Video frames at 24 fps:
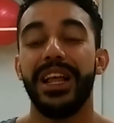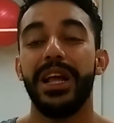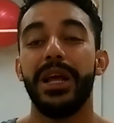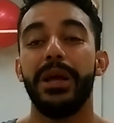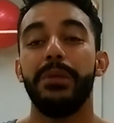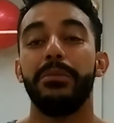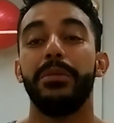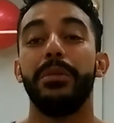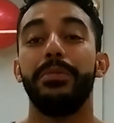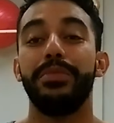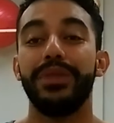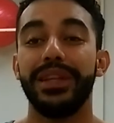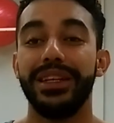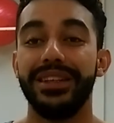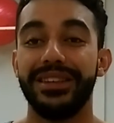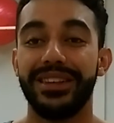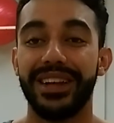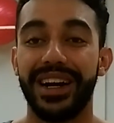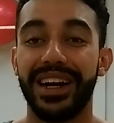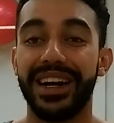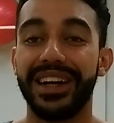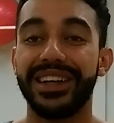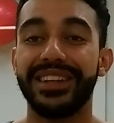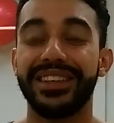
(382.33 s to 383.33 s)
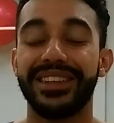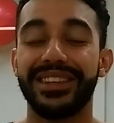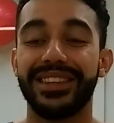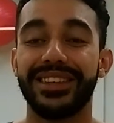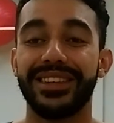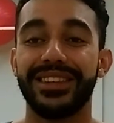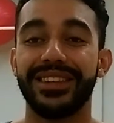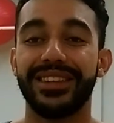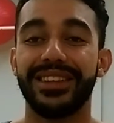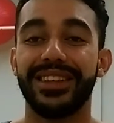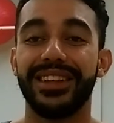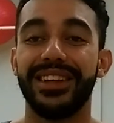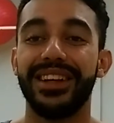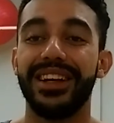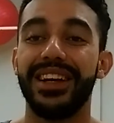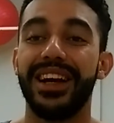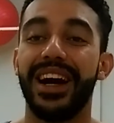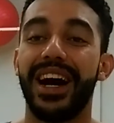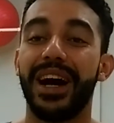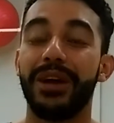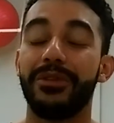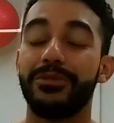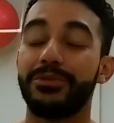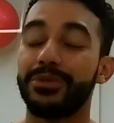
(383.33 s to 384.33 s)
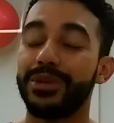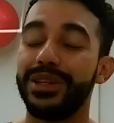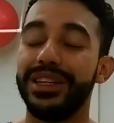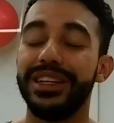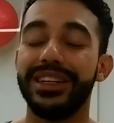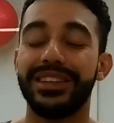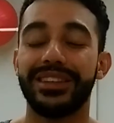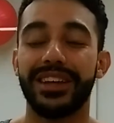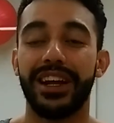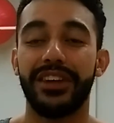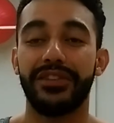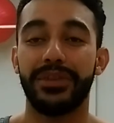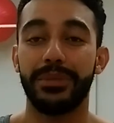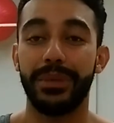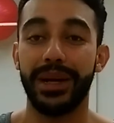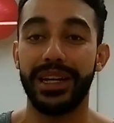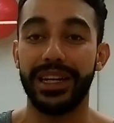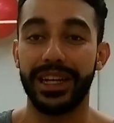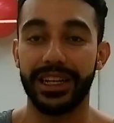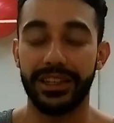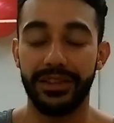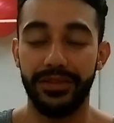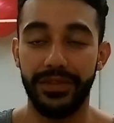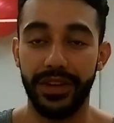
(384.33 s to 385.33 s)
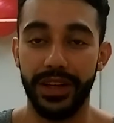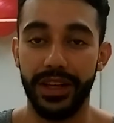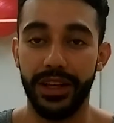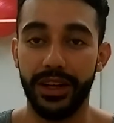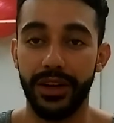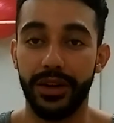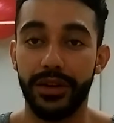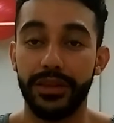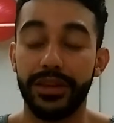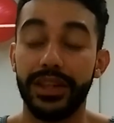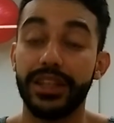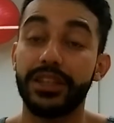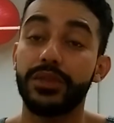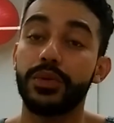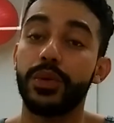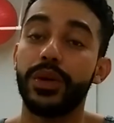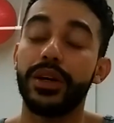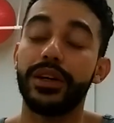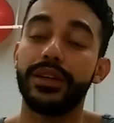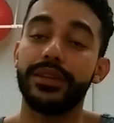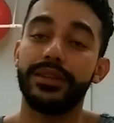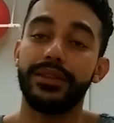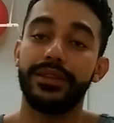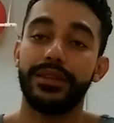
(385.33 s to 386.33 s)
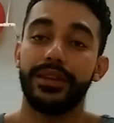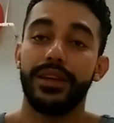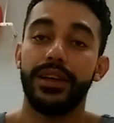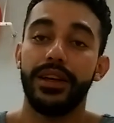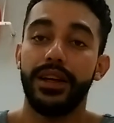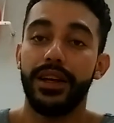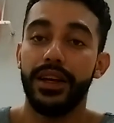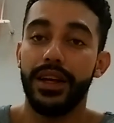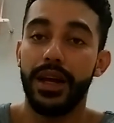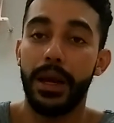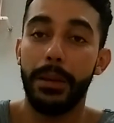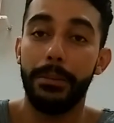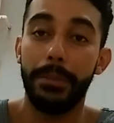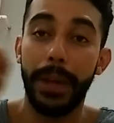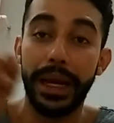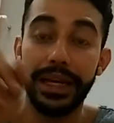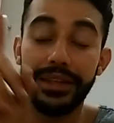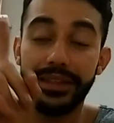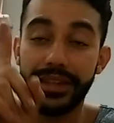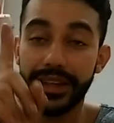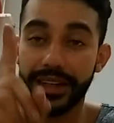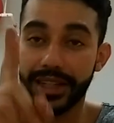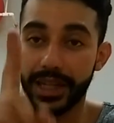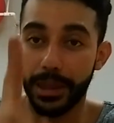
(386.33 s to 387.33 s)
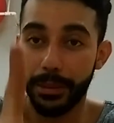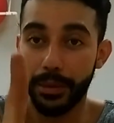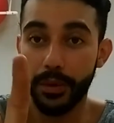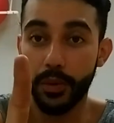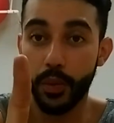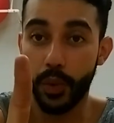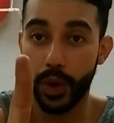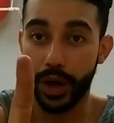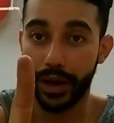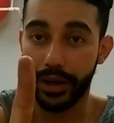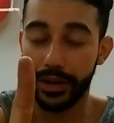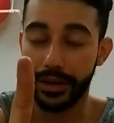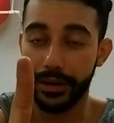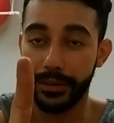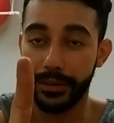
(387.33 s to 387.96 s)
But please, guys, I'm really excited for my next video. This was basic number 1